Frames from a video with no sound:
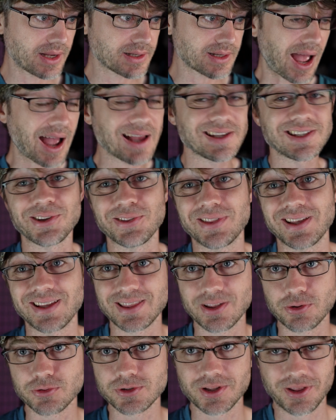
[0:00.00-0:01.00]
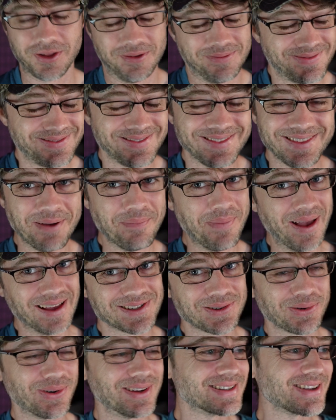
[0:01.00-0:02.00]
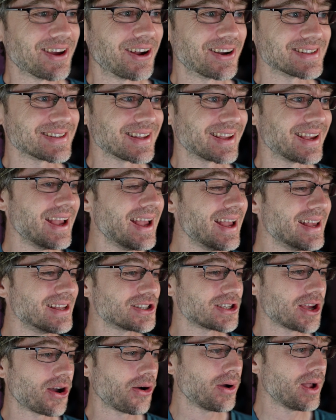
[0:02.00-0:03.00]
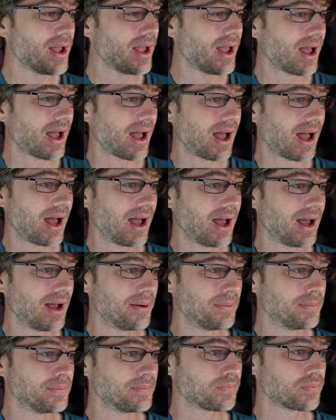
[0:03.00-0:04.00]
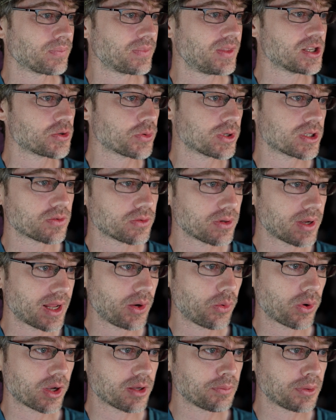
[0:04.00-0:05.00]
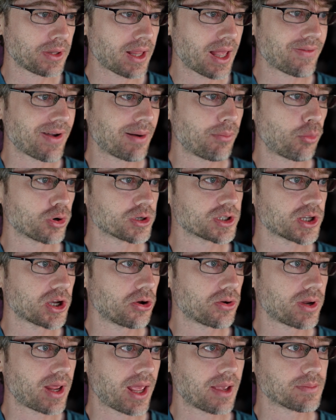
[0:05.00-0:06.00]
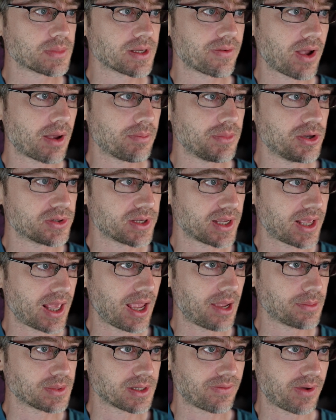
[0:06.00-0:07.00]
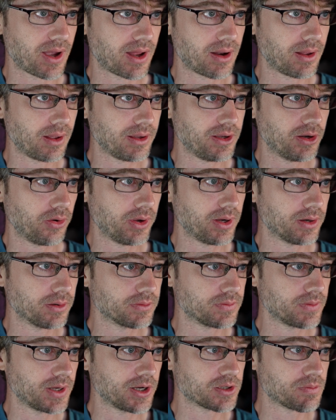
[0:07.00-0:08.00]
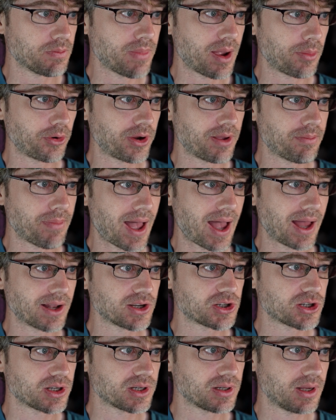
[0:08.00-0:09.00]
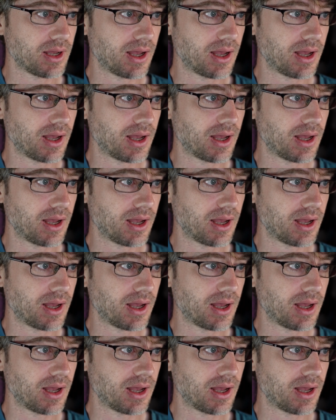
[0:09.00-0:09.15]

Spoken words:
I still think those are the best ones, honestly. So these ones are anyone can play. I've got Morse code games. I've got music games. I've got, here's Memory Match.